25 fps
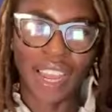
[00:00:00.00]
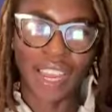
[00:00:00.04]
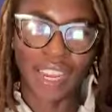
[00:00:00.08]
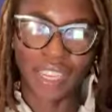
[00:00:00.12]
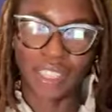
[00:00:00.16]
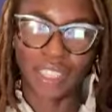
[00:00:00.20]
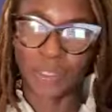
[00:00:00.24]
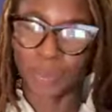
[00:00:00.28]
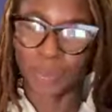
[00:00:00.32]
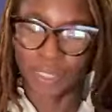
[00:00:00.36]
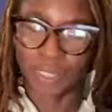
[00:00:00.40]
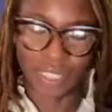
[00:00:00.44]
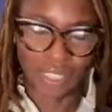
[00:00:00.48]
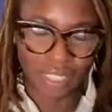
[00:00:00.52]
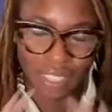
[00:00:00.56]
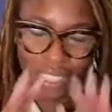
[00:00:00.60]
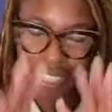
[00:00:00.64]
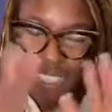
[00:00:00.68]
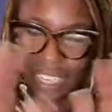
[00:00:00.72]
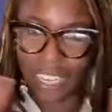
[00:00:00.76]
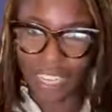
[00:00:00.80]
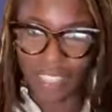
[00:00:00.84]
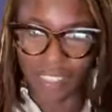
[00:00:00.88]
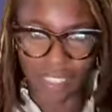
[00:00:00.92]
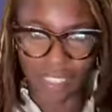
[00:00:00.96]
and this was,
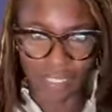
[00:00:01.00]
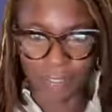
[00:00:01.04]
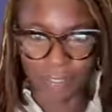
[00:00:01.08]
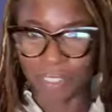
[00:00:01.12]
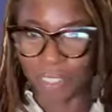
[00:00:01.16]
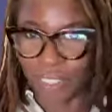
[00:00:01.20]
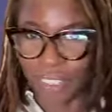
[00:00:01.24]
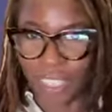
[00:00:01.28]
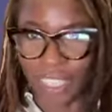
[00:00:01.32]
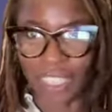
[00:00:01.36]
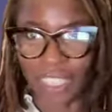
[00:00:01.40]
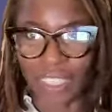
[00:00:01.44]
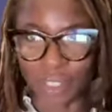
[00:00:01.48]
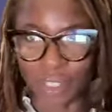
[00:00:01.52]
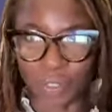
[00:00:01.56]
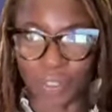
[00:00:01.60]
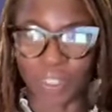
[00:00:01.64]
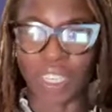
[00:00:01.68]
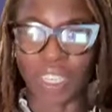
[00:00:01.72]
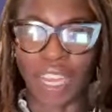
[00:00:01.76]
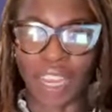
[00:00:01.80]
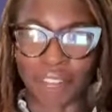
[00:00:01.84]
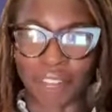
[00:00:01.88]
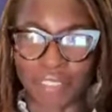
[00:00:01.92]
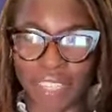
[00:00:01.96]
again, feels like a
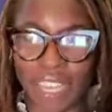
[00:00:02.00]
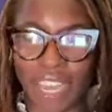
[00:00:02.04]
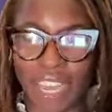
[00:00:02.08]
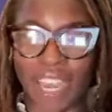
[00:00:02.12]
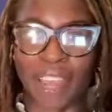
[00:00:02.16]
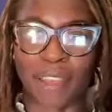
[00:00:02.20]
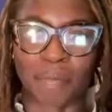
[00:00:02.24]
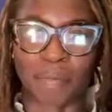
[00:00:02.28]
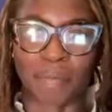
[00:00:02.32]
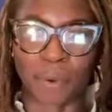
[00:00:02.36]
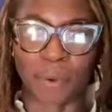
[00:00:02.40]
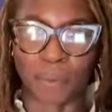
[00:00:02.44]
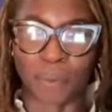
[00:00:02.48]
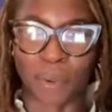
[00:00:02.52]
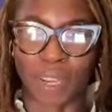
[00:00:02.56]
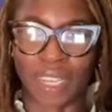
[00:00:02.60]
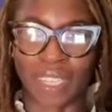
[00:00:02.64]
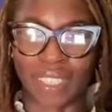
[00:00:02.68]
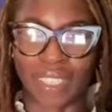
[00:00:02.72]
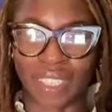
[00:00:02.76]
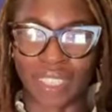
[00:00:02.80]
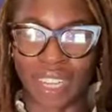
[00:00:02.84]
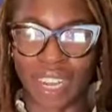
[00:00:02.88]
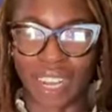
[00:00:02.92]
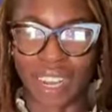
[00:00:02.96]
different lifetime, but
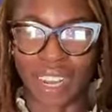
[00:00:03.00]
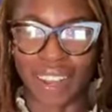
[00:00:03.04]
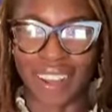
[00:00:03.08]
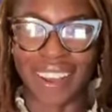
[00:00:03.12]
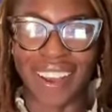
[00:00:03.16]
when